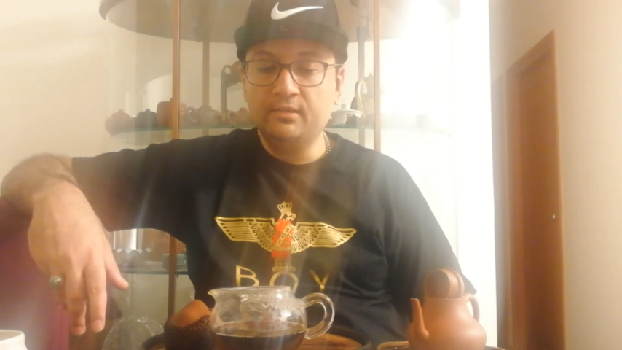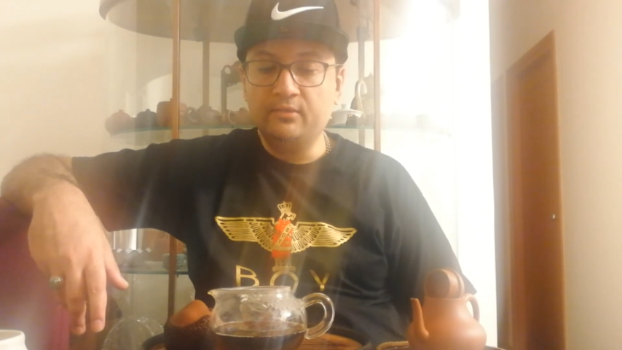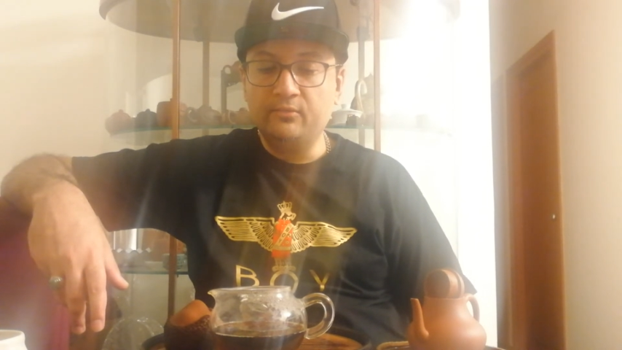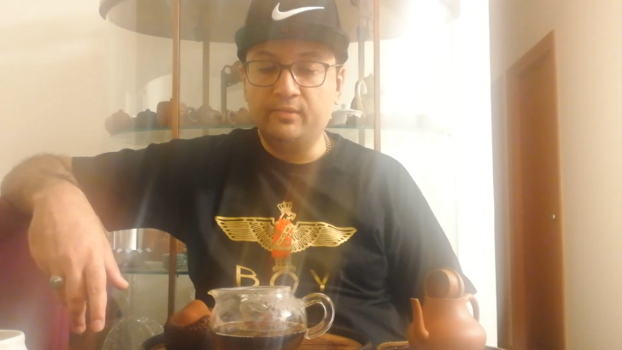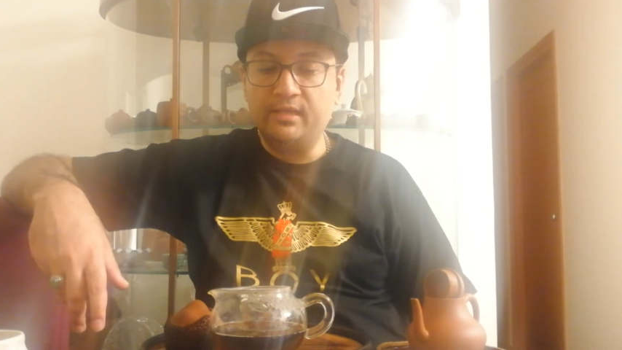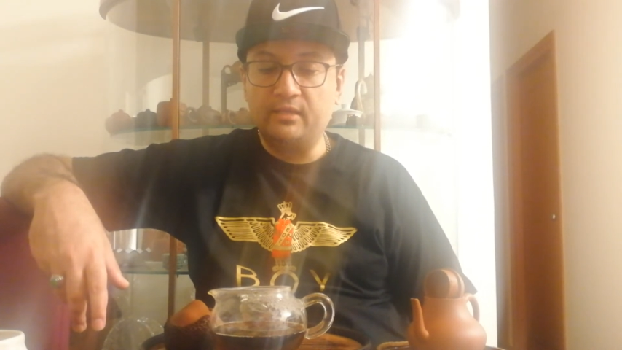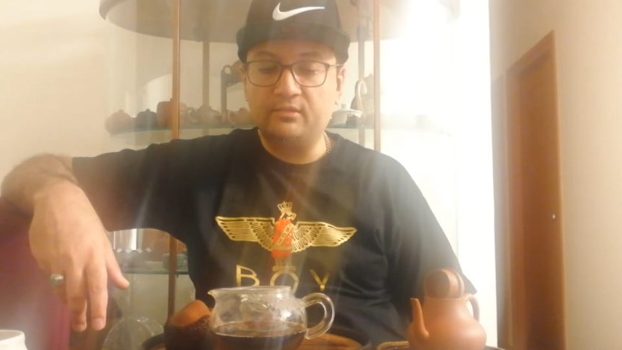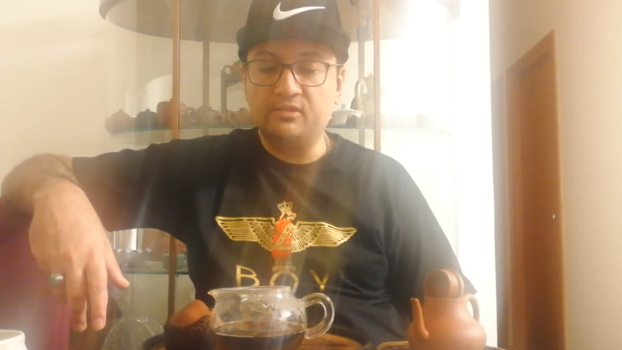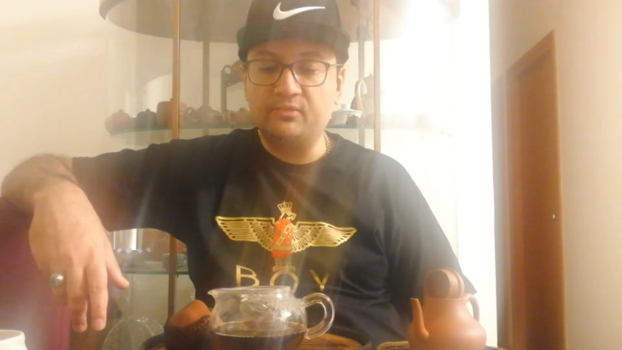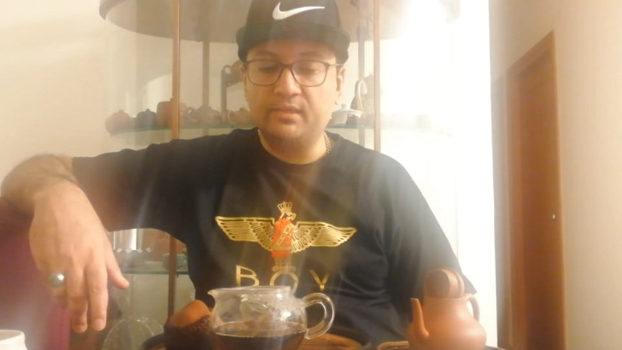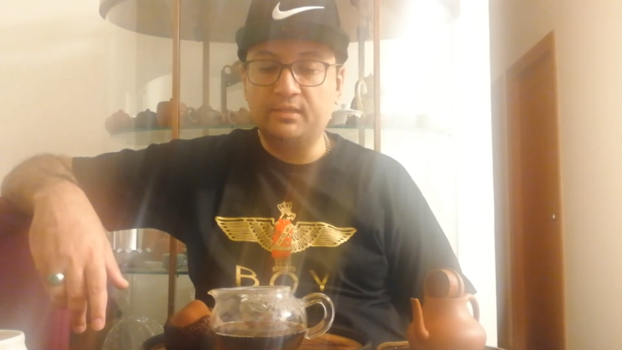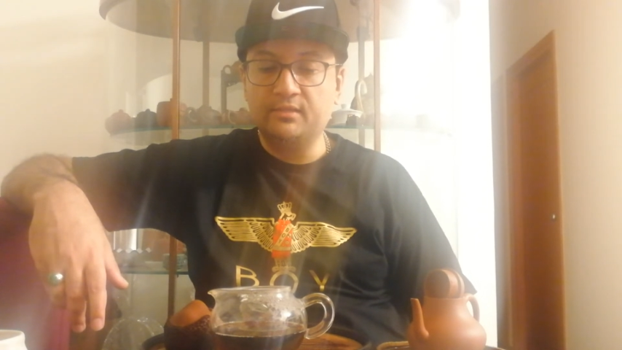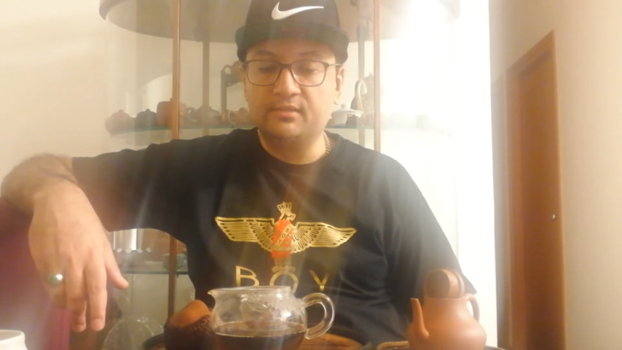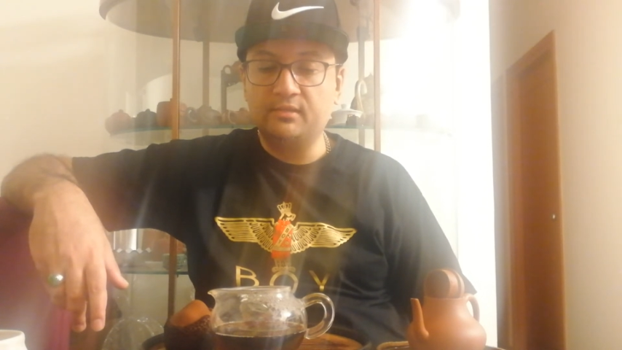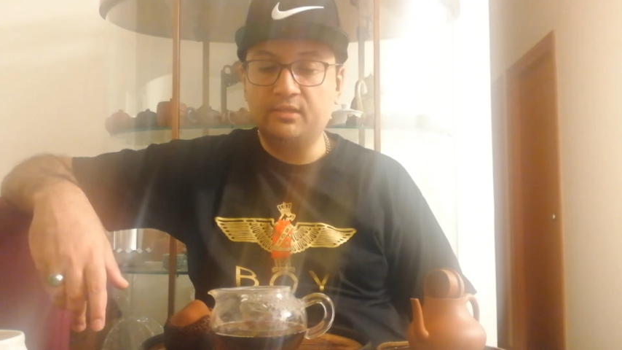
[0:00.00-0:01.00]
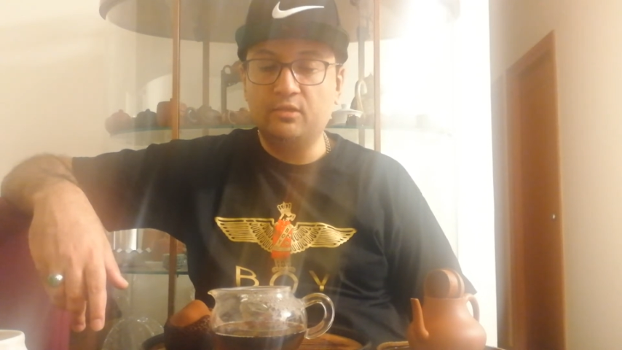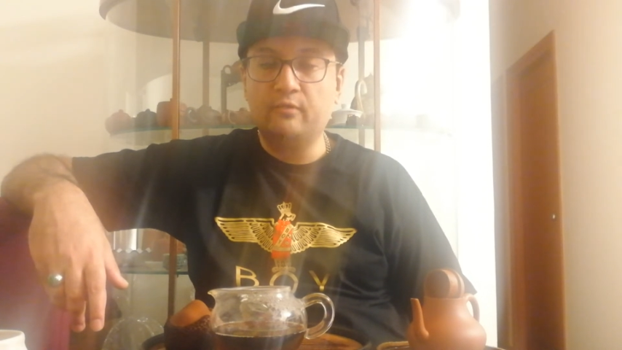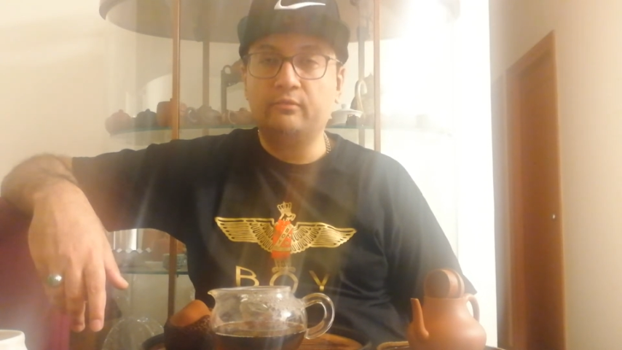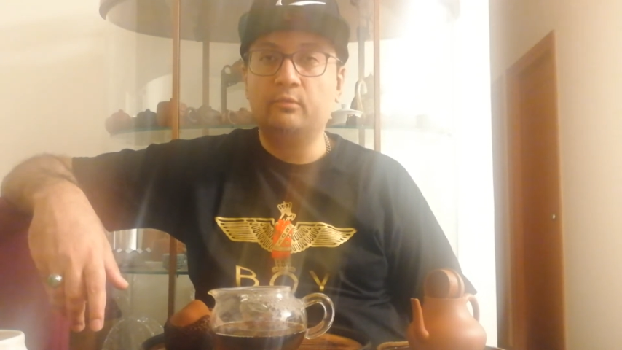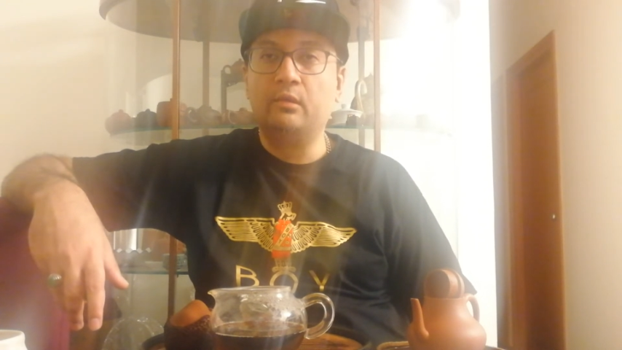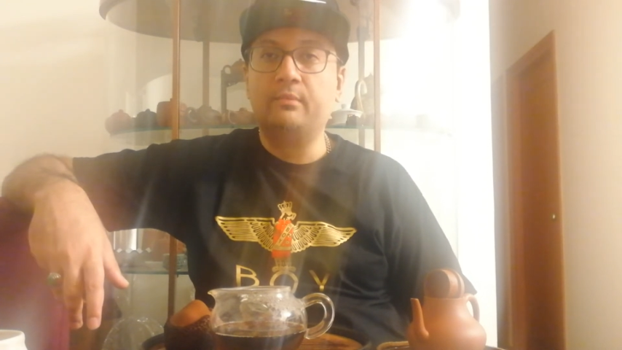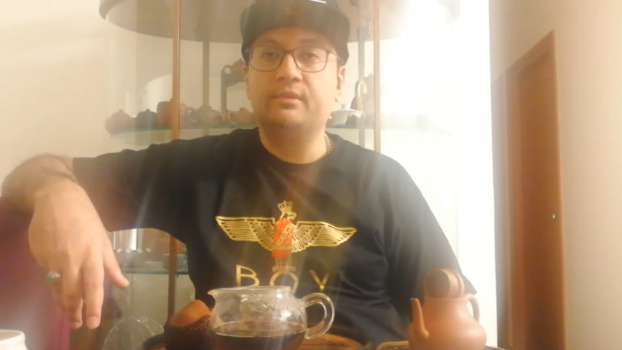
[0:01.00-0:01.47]
Without the sweetness, the
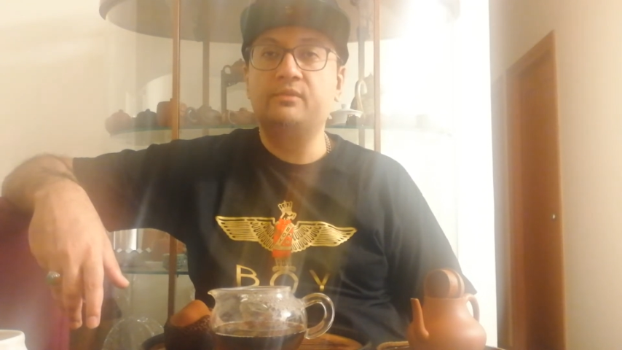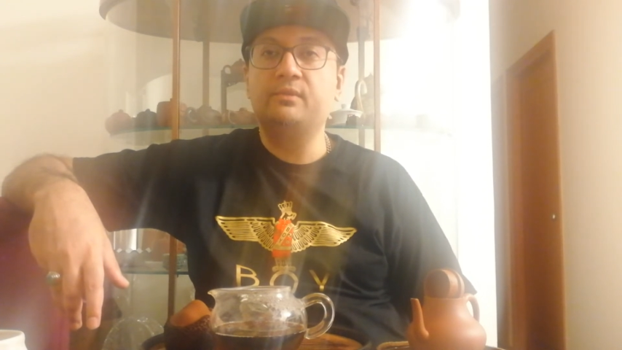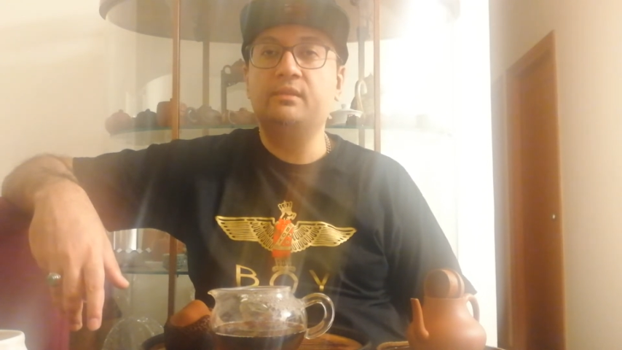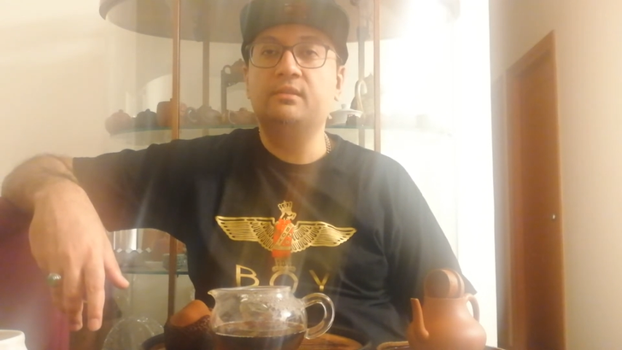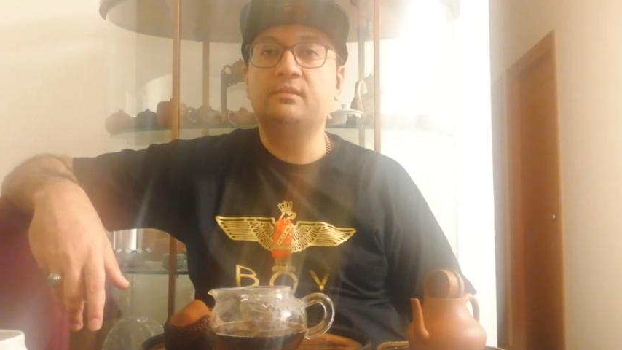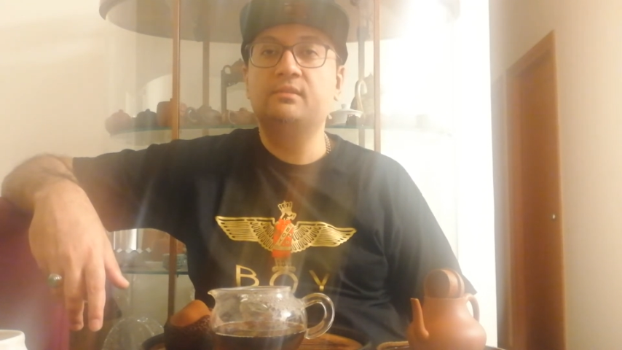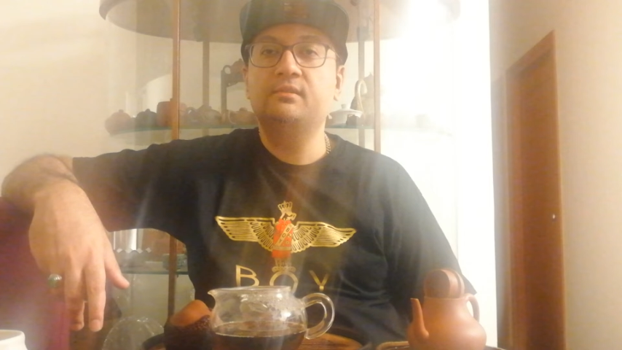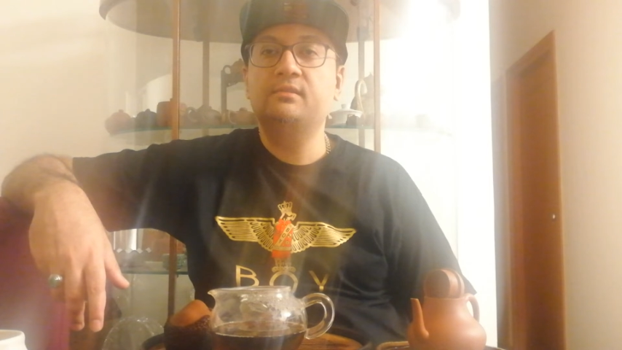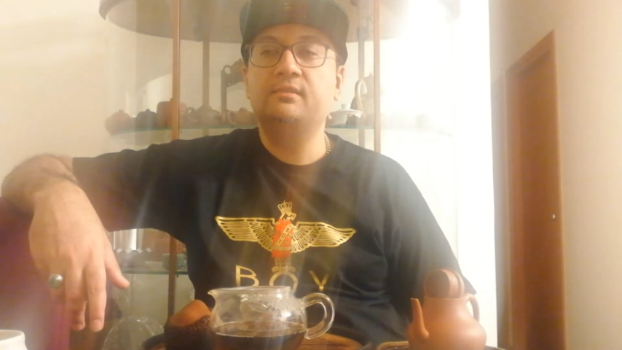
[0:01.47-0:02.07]
overwhelming sweetness.